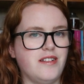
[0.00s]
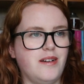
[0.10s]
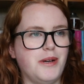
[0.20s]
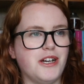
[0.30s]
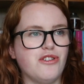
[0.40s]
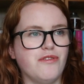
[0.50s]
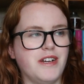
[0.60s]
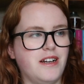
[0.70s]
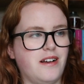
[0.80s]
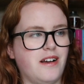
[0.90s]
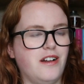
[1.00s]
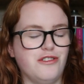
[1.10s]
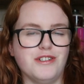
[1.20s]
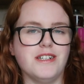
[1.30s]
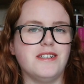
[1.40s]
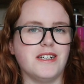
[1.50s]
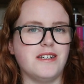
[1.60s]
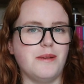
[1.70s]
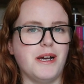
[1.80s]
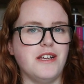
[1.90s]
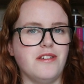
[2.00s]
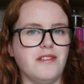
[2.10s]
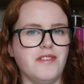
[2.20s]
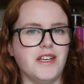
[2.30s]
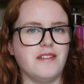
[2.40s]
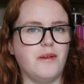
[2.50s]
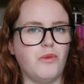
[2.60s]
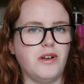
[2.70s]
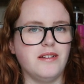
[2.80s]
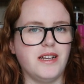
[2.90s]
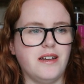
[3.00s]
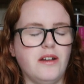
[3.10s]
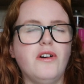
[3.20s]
because I managed to read like 160 pages of this in one sitting,